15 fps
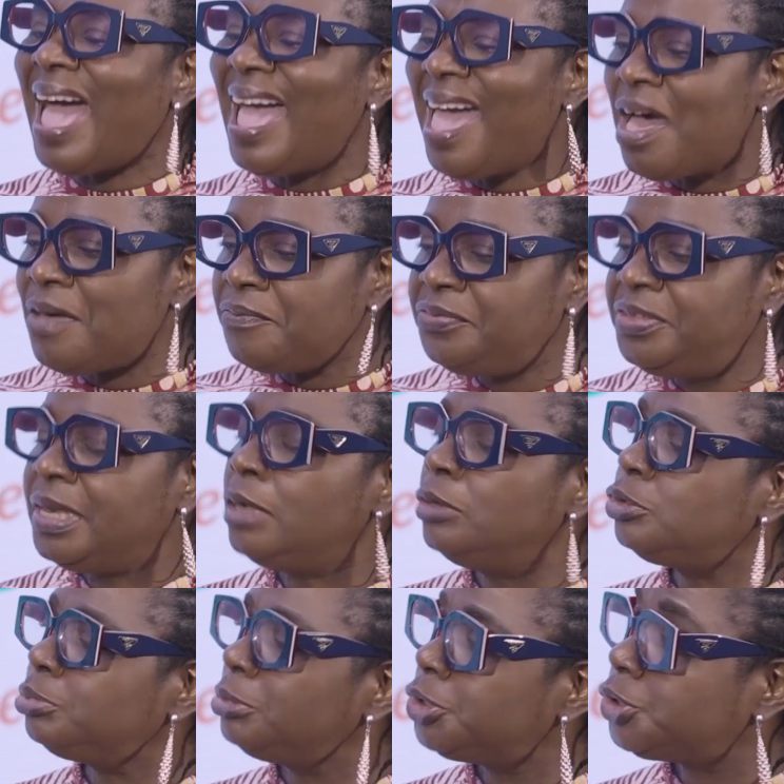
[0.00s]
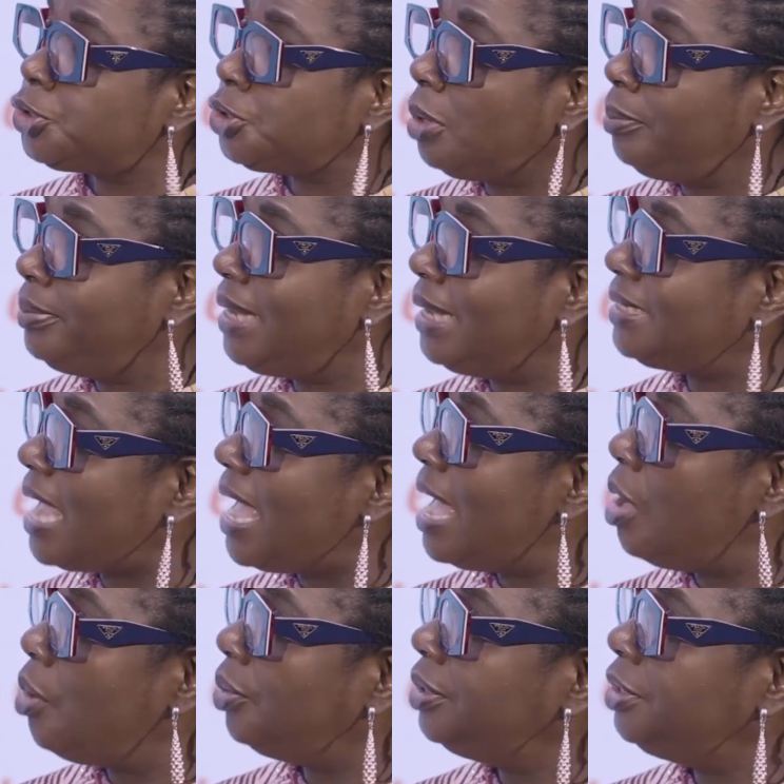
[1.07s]
I have dealt with some that
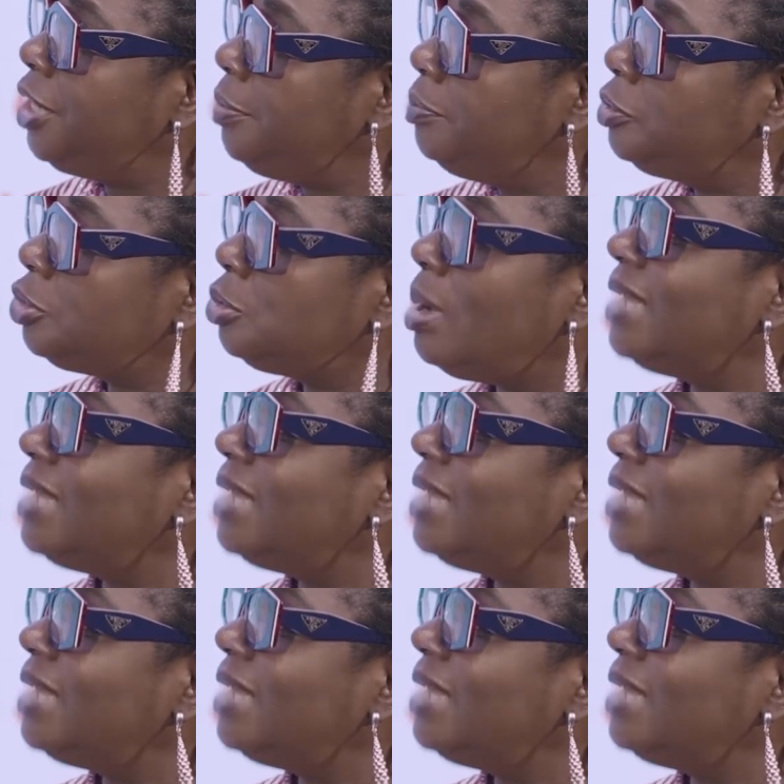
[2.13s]
are unable to